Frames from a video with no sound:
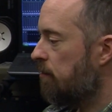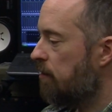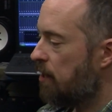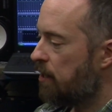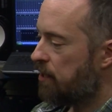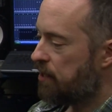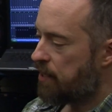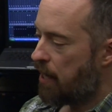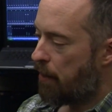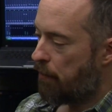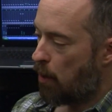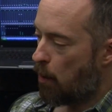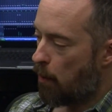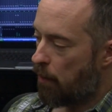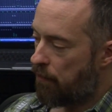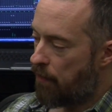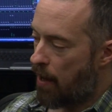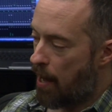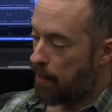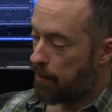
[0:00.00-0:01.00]
stereo
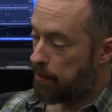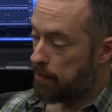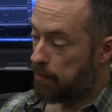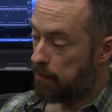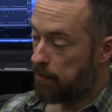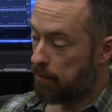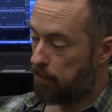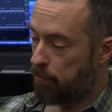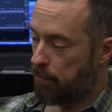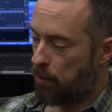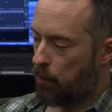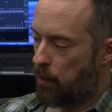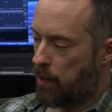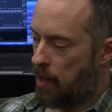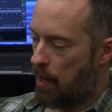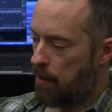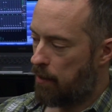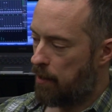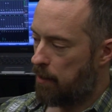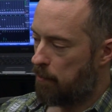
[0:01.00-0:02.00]
effect, but
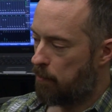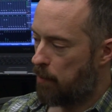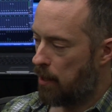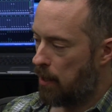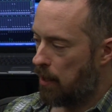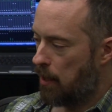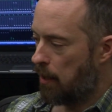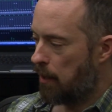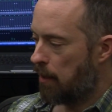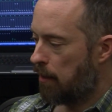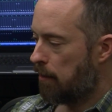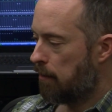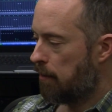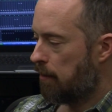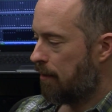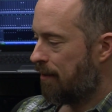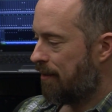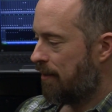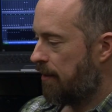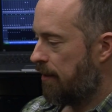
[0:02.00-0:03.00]
without it being
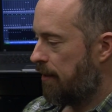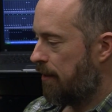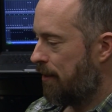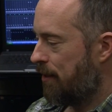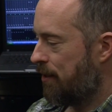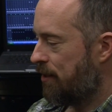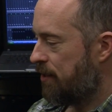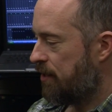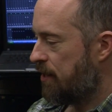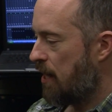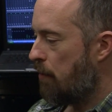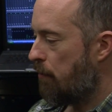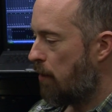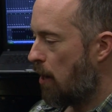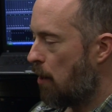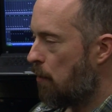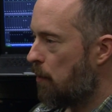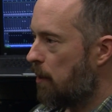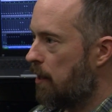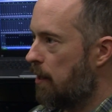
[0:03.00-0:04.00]

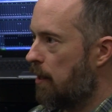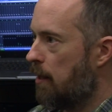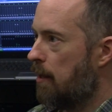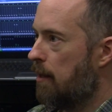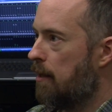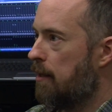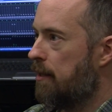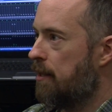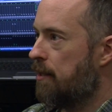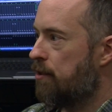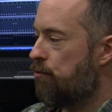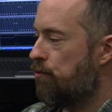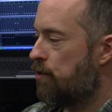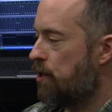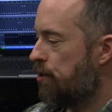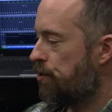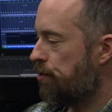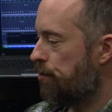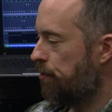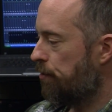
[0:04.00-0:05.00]
stereo in a
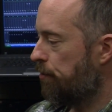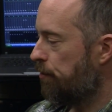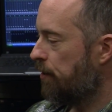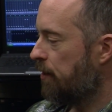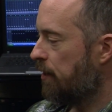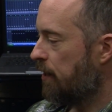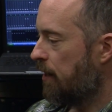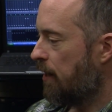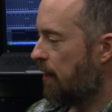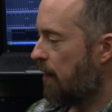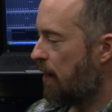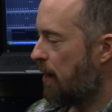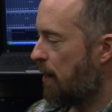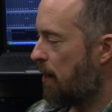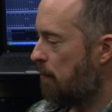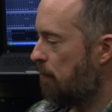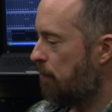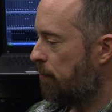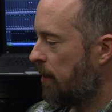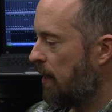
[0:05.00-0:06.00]
traditional
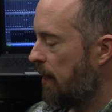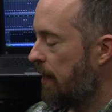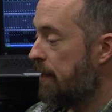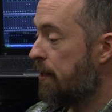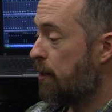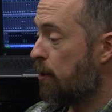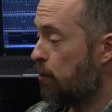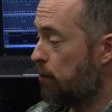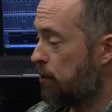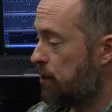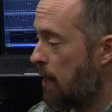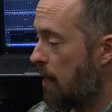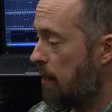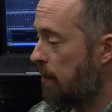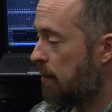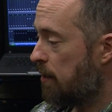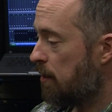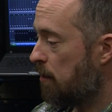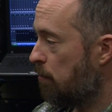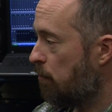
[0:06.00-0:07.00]
clinical
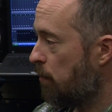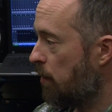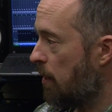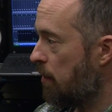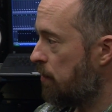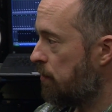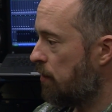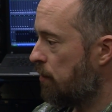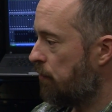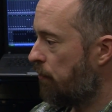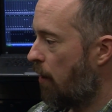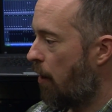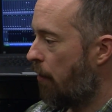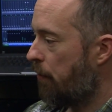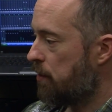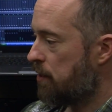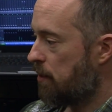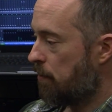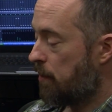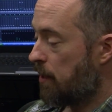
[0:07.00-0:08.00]
sense, but as far
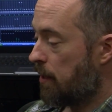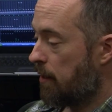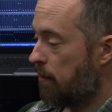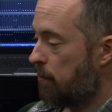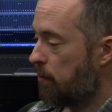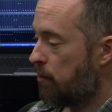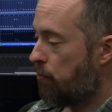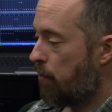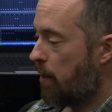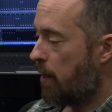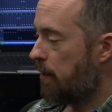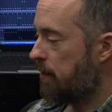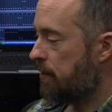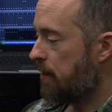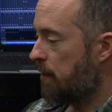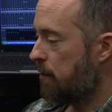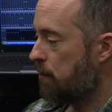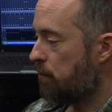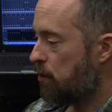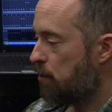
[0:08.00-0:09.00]
as something that would create a
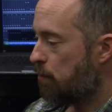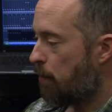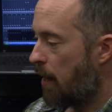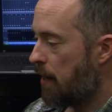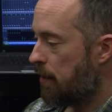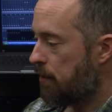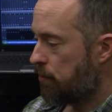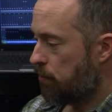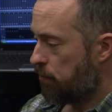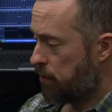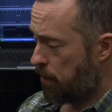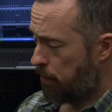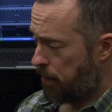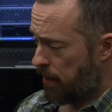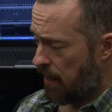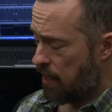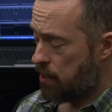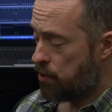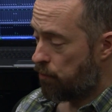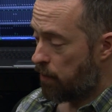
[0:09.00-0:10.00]
sense of space or
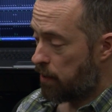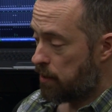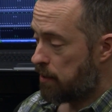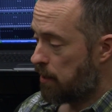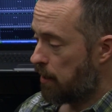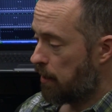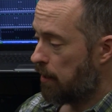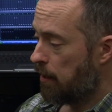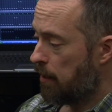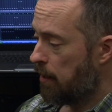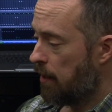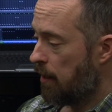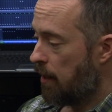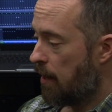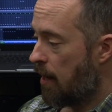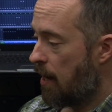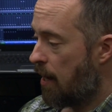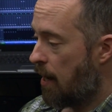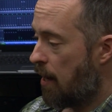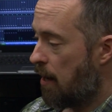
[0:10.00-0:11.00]
something interesting
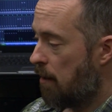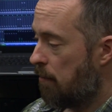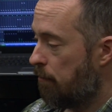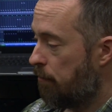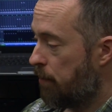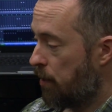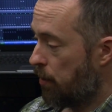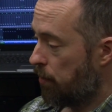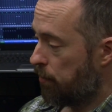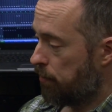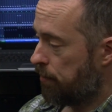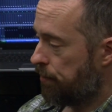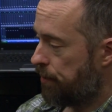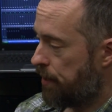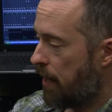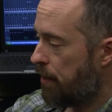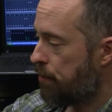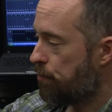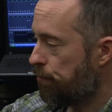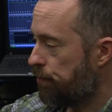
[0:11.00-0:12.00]
beyond the
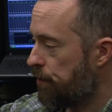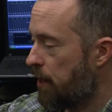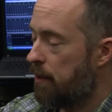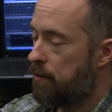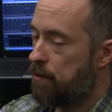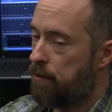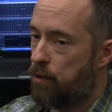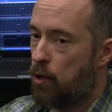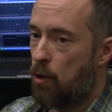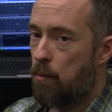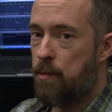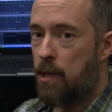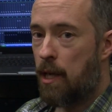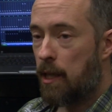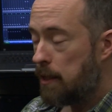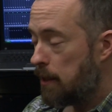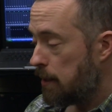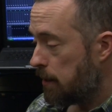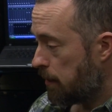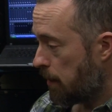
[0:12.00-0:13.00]
actual sounds of the
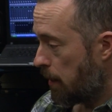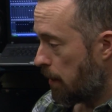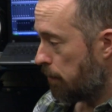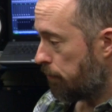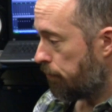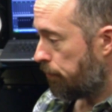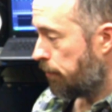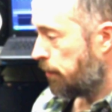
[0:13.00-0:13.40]
object itself.